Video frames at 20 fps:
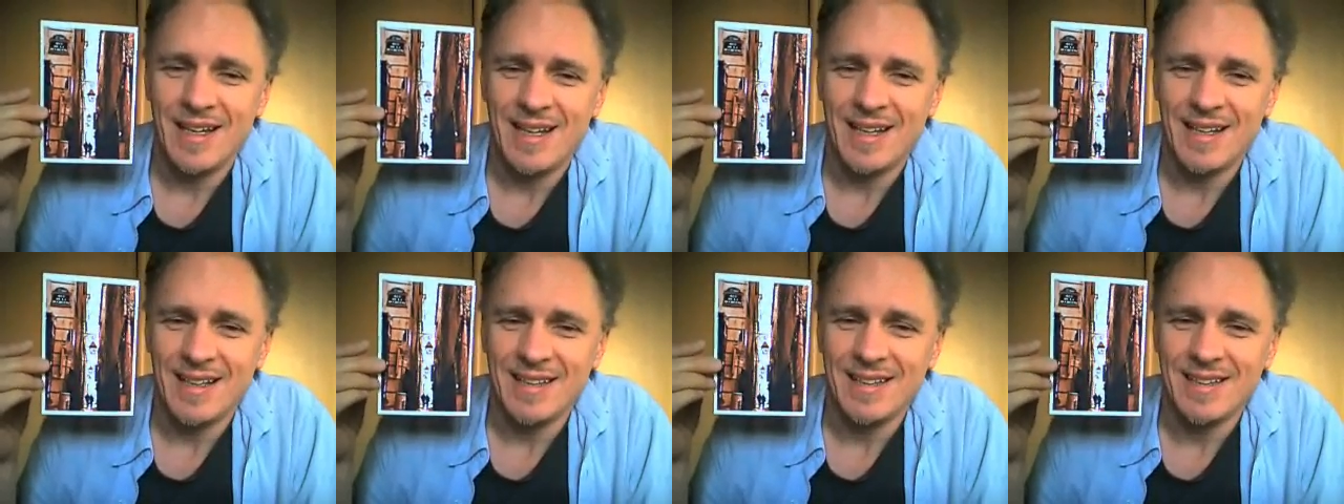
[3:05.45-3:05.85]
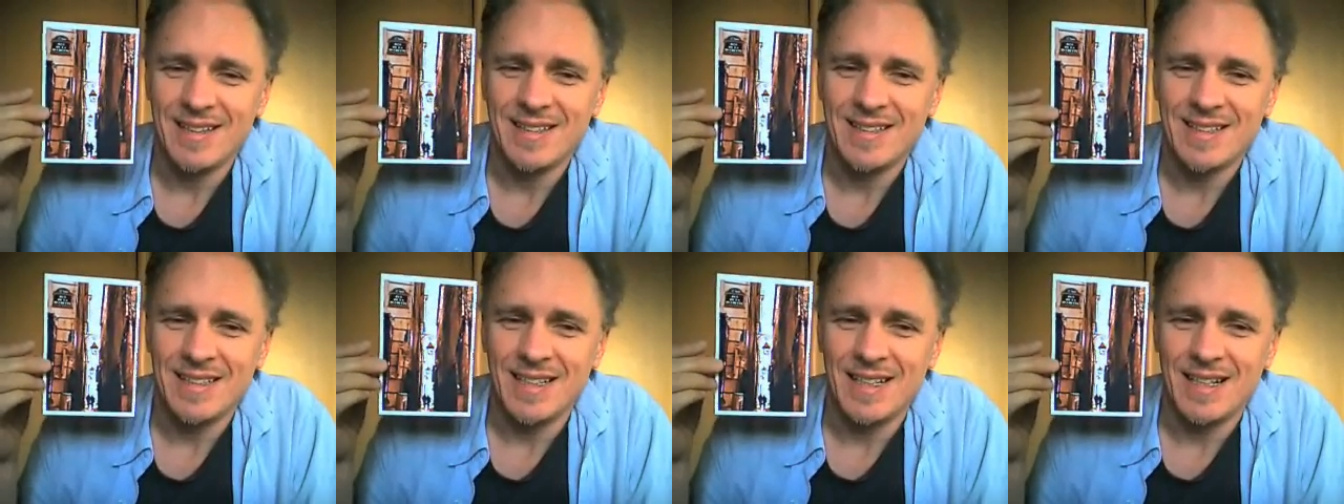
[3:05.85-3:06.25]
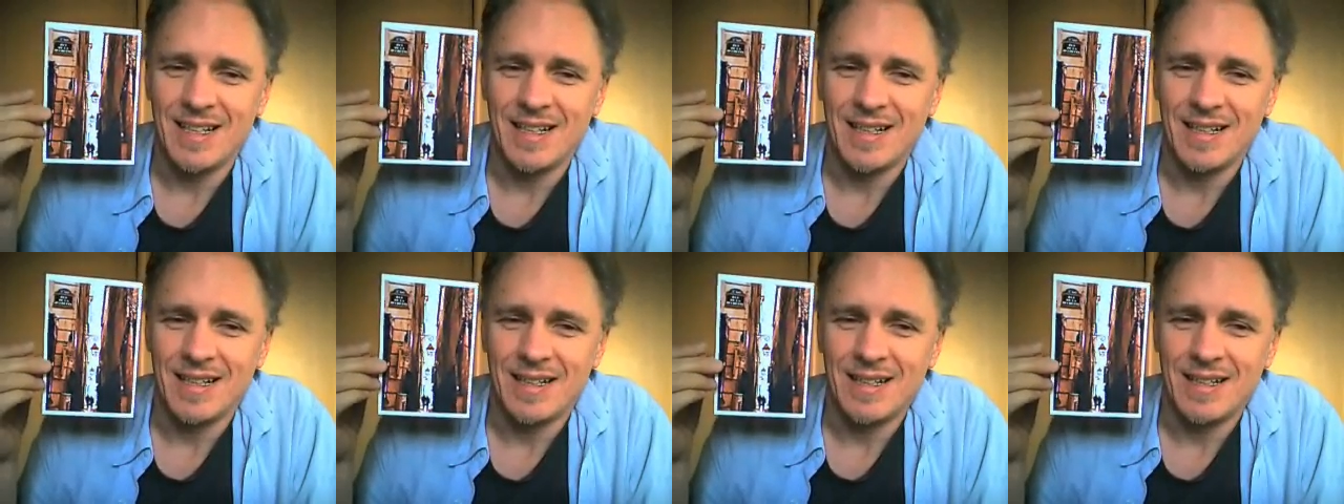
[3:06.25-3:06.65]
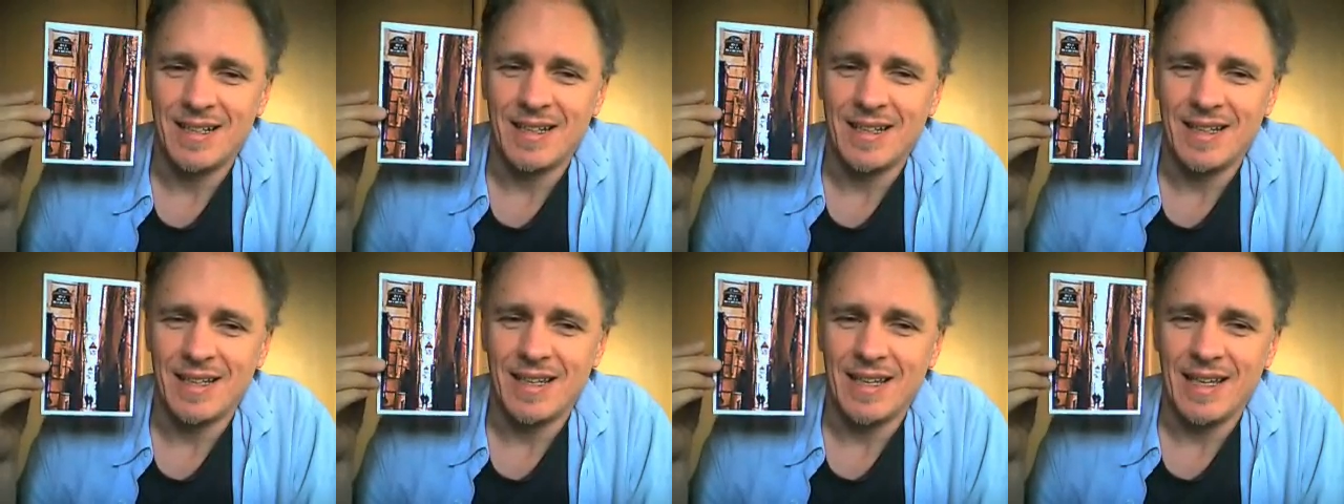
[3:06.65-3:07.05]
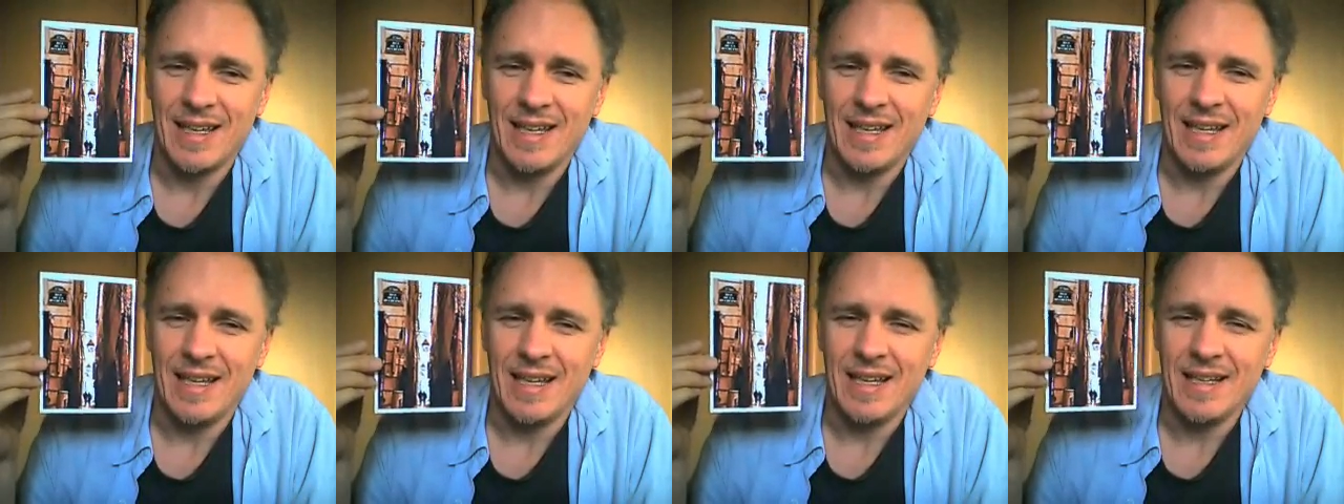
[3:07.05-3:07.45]
And
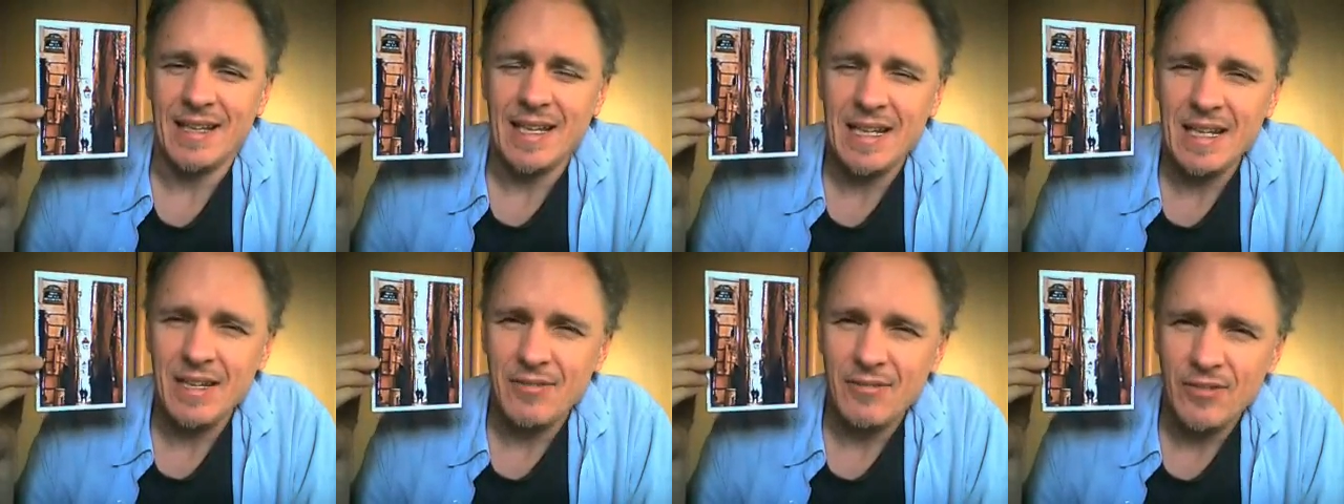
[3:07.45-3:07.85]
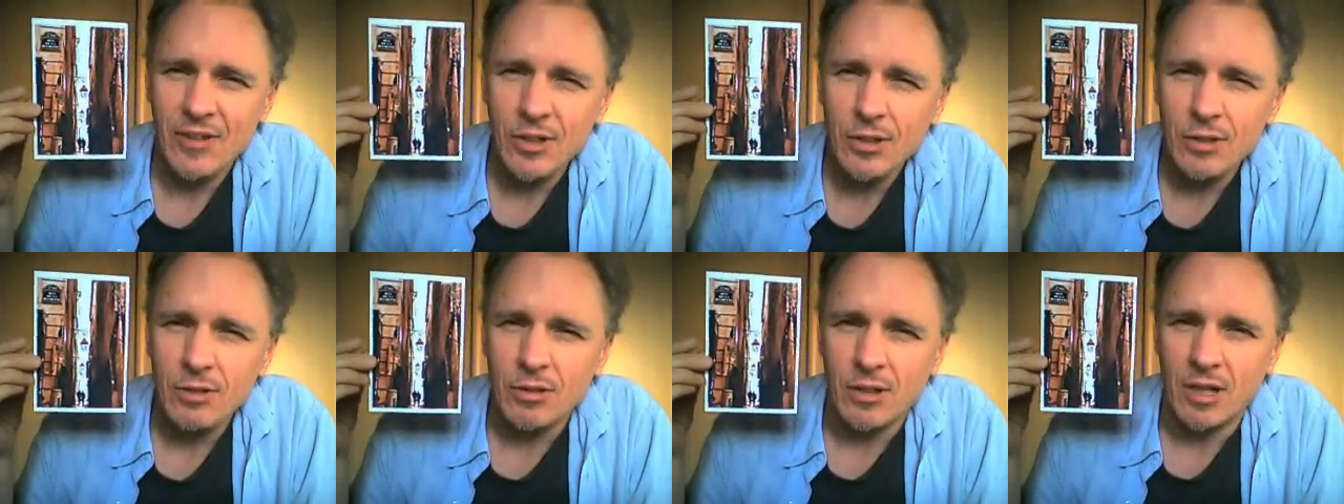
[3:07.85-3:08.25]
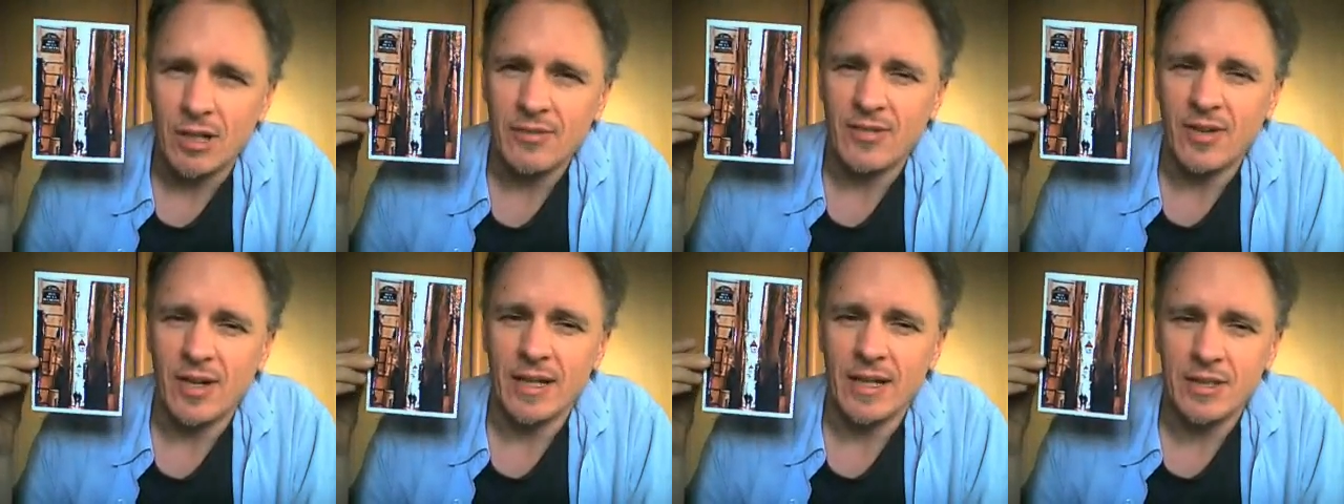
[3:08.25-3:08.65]
in any photograph